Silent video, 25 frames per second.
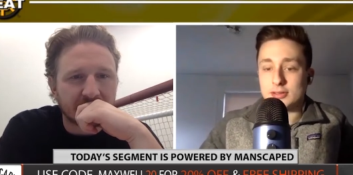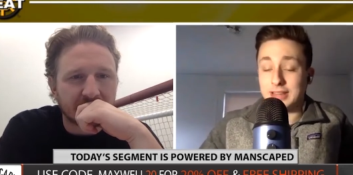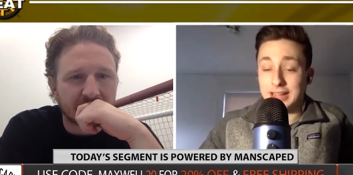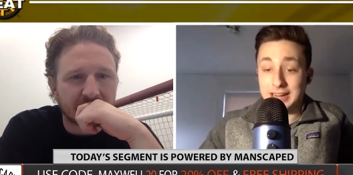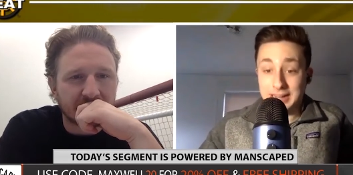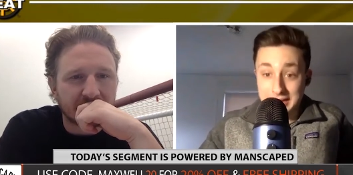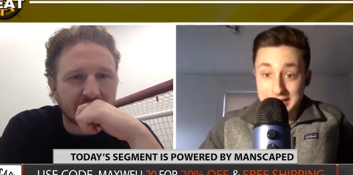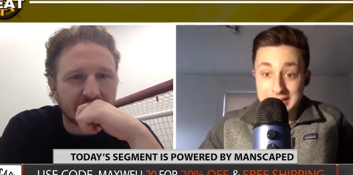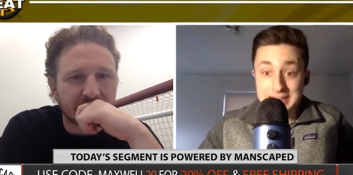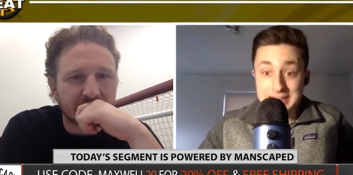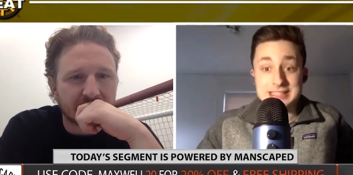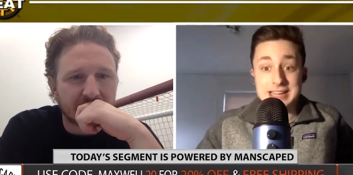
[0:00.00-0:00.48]

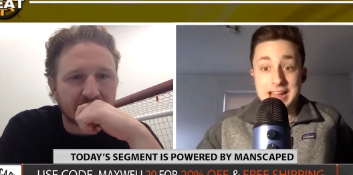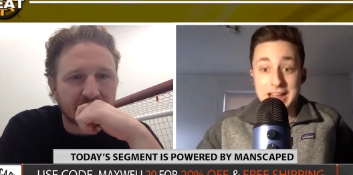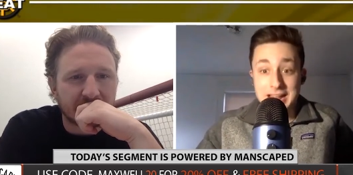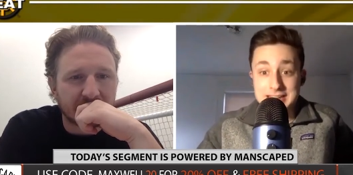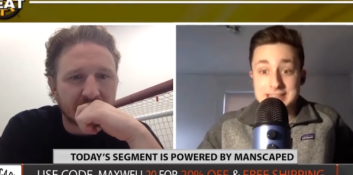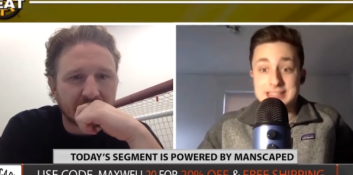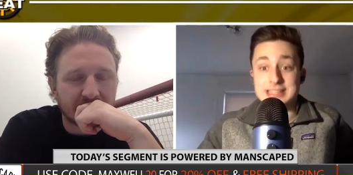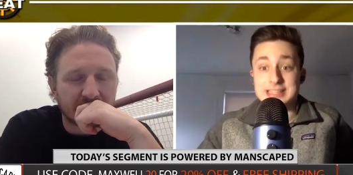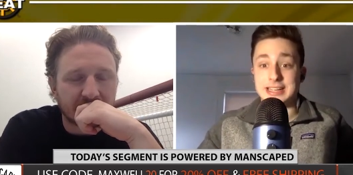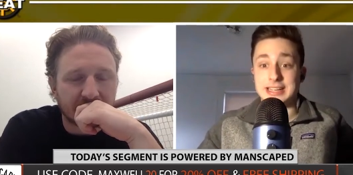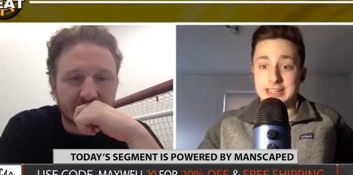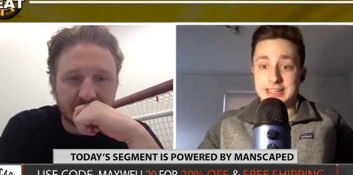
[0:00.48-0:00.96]
Speaker 1: Like
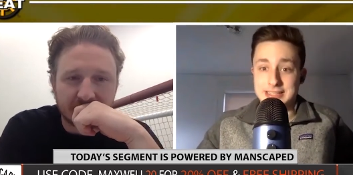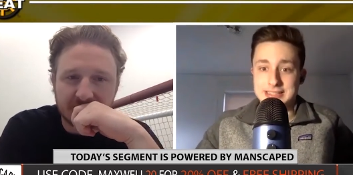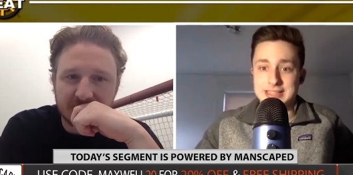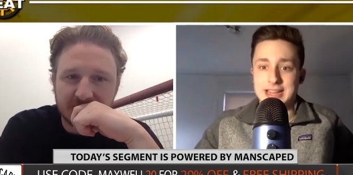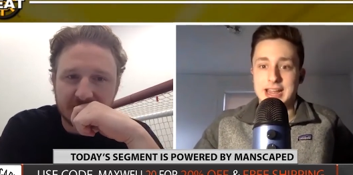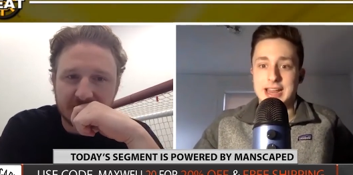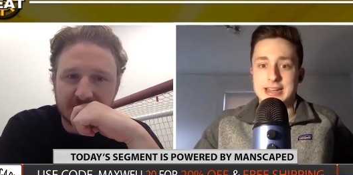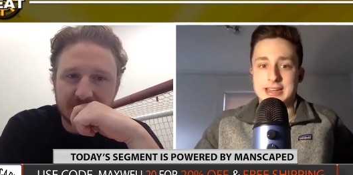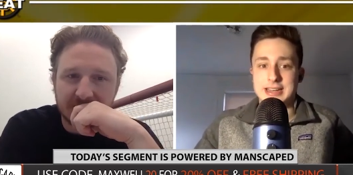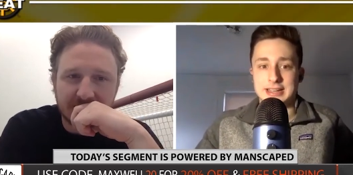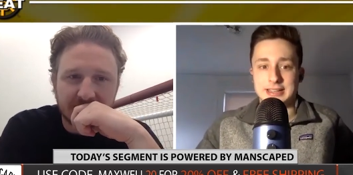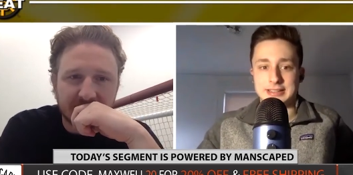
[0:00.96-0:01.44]
contending,
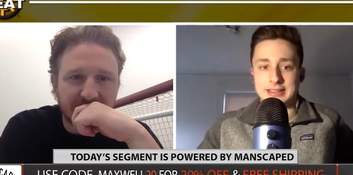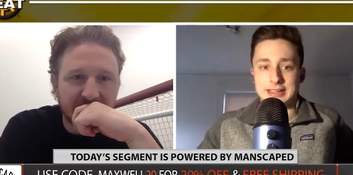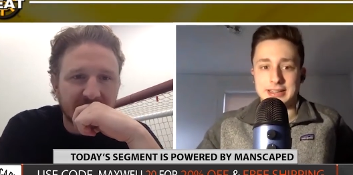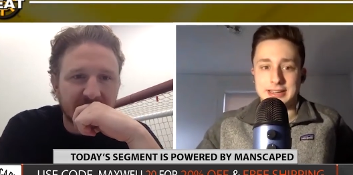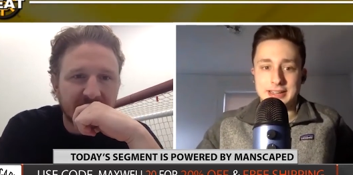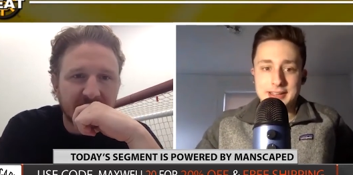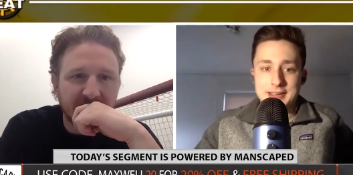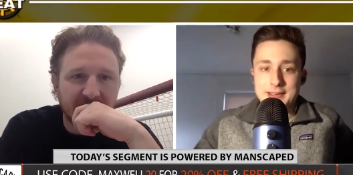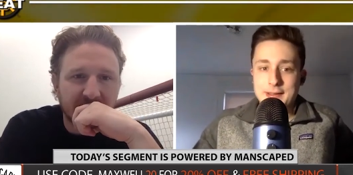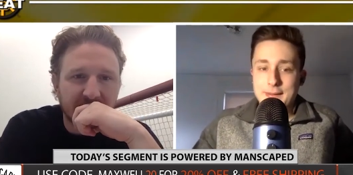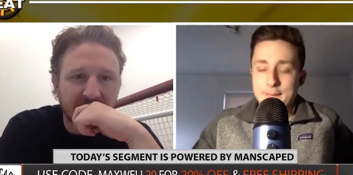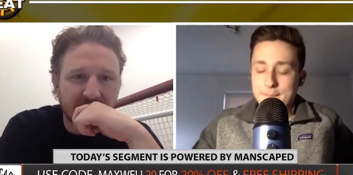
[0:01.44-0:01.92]
contending.
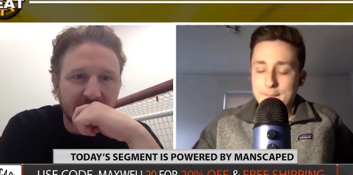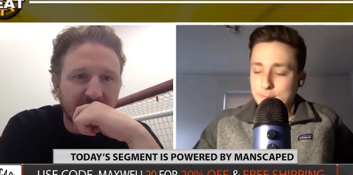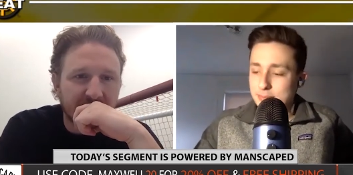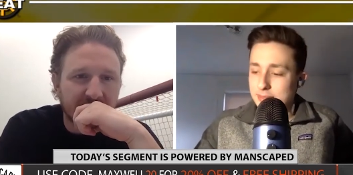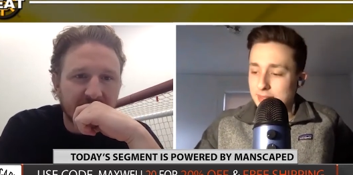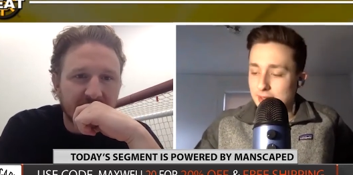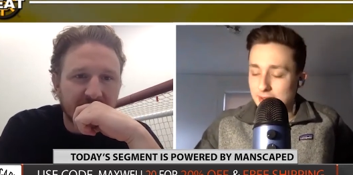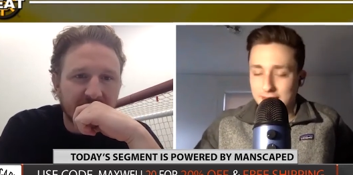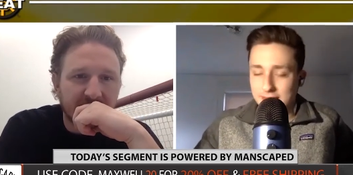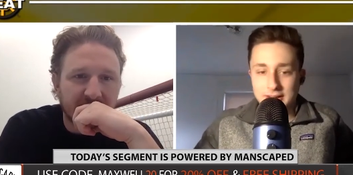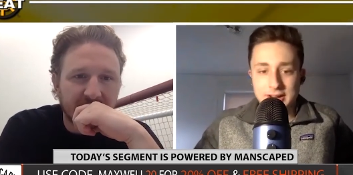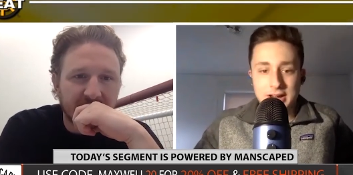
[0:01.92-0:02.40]
Like
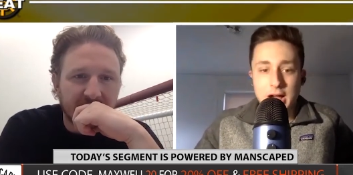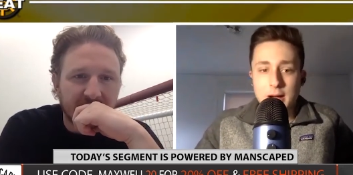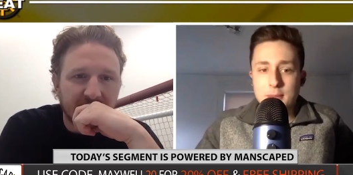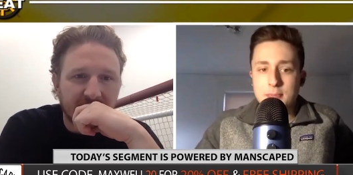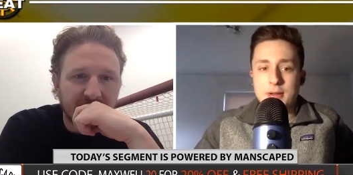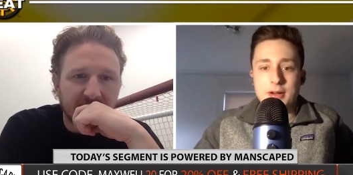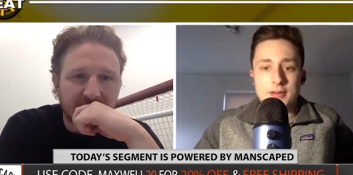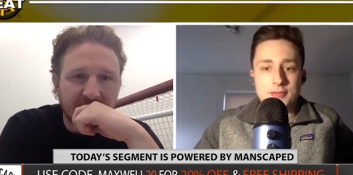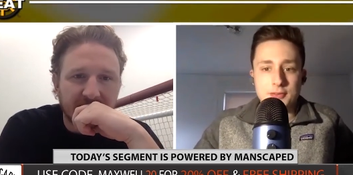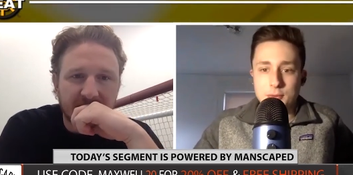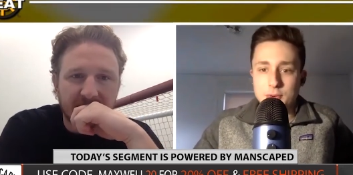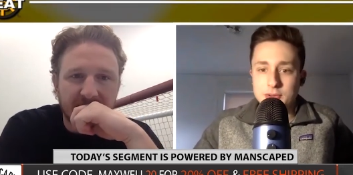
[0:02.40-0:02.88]
the, the
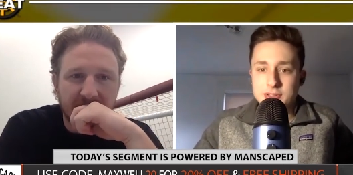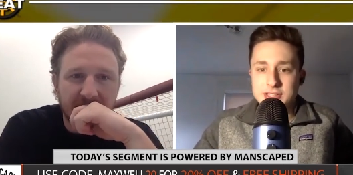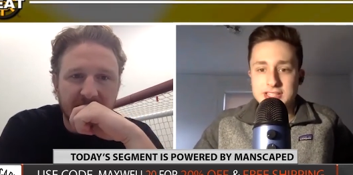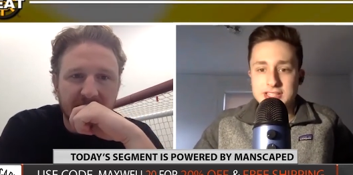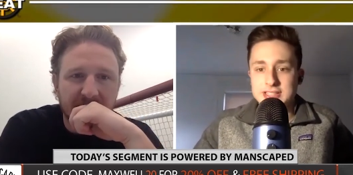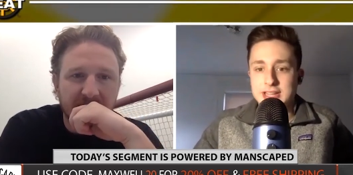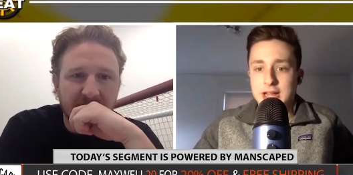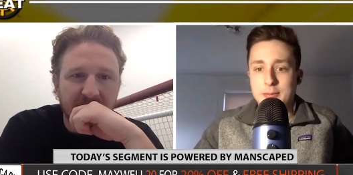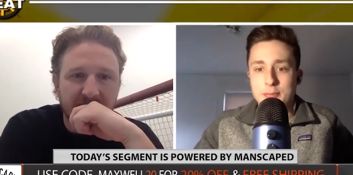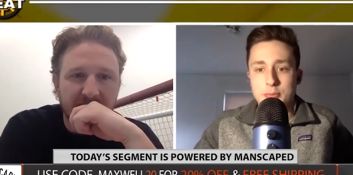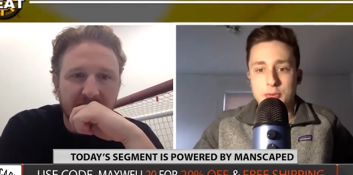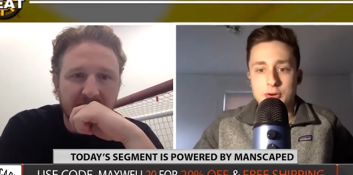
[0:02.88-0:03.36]
cup, everyone
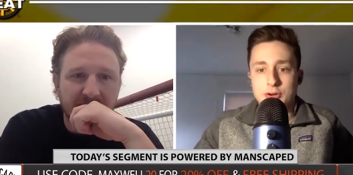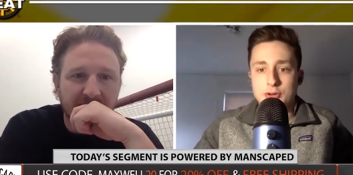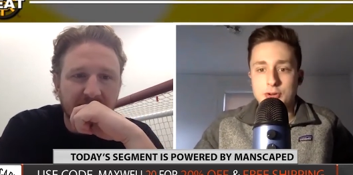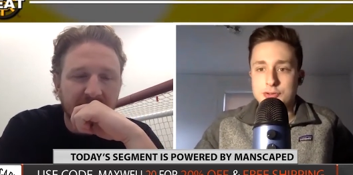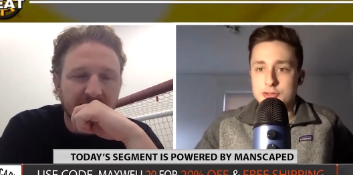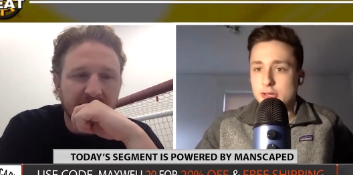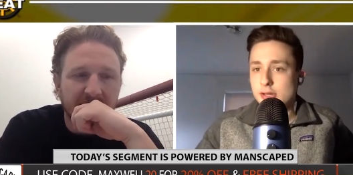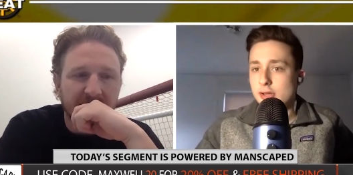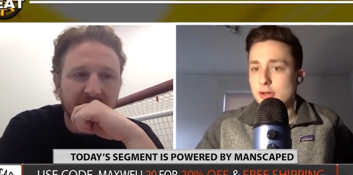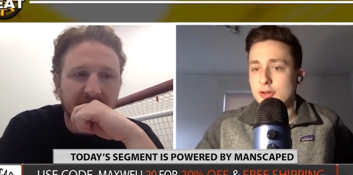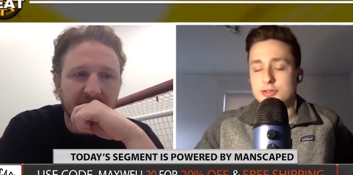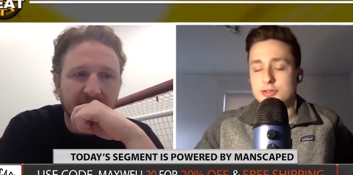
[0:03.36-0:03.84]
says cup
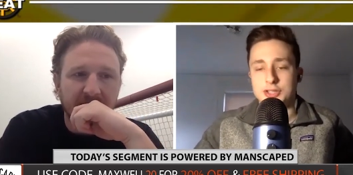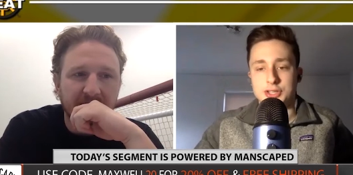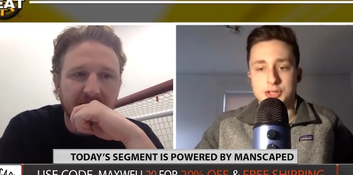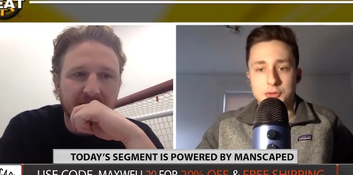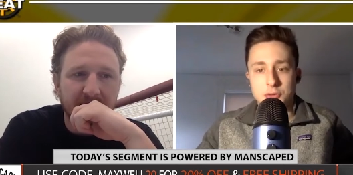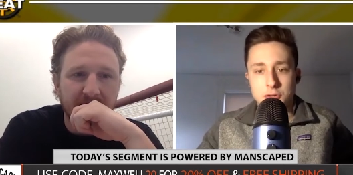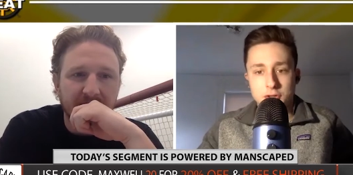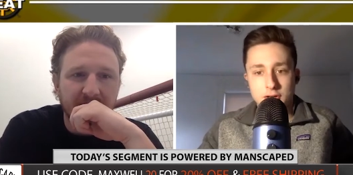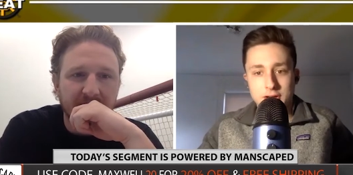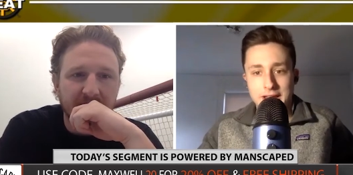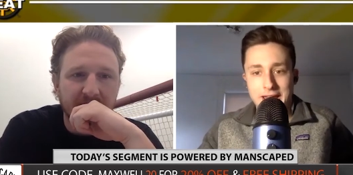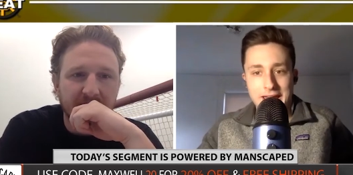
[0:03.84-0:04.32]
window's closing.
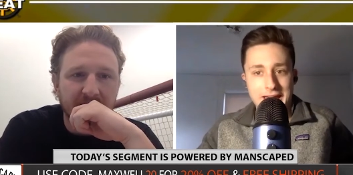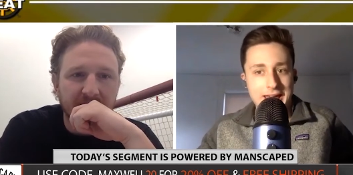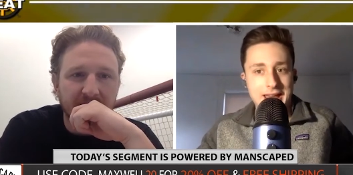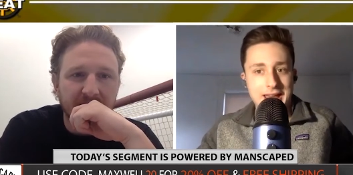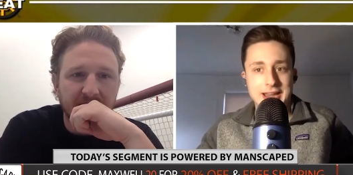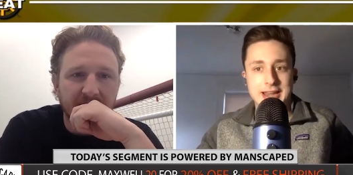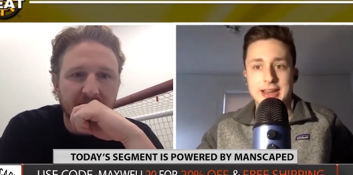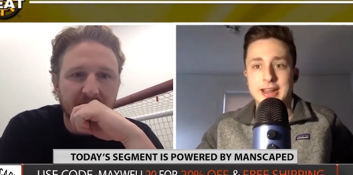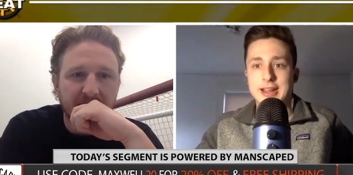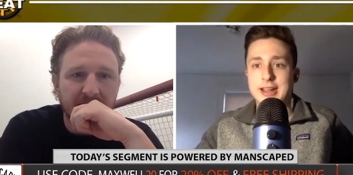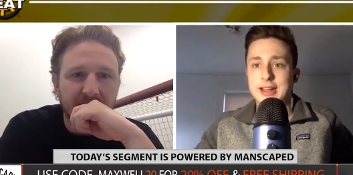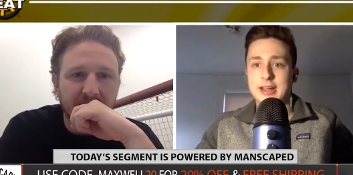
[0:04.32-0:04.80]
You look
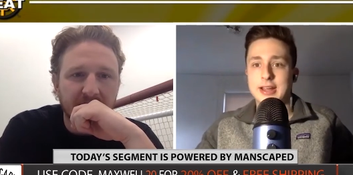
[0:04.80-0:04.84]
ahead,